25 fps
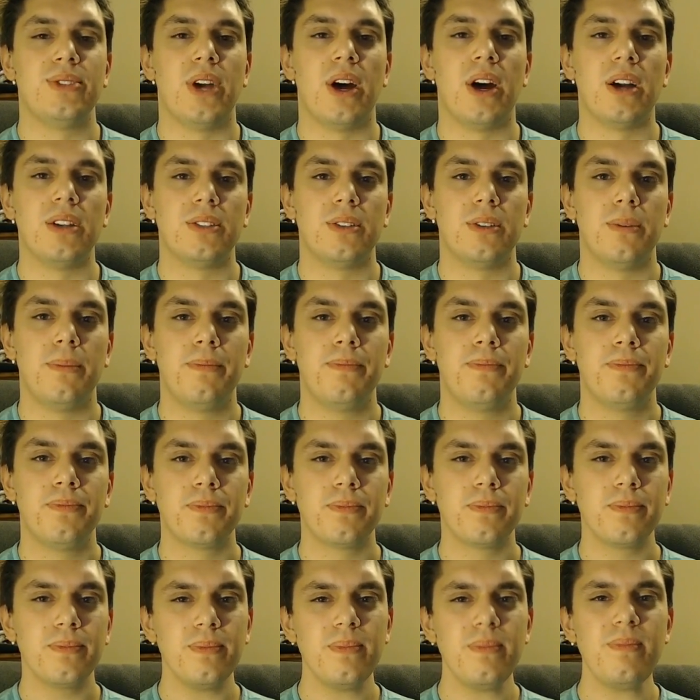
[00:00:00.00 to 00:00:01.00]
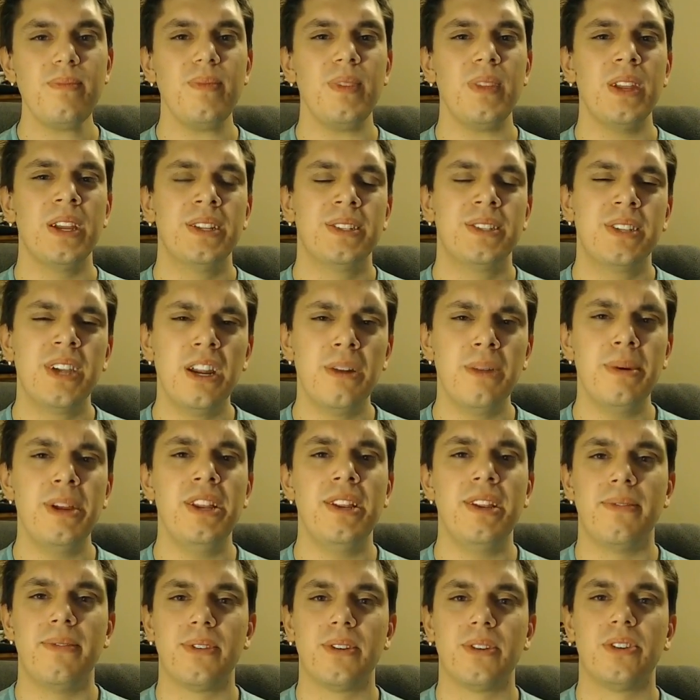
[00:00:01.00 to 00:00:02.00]
awesome, it's going to be
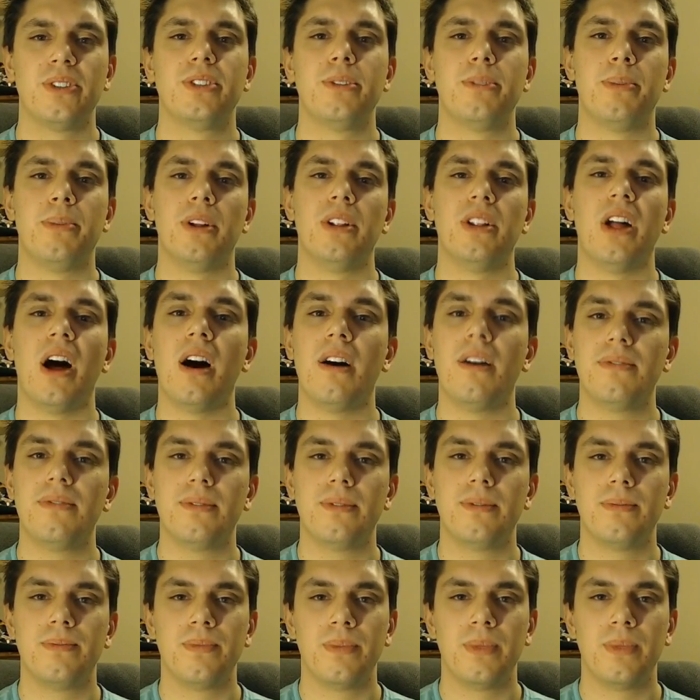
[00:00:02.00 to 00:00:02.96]
difficult to pull off.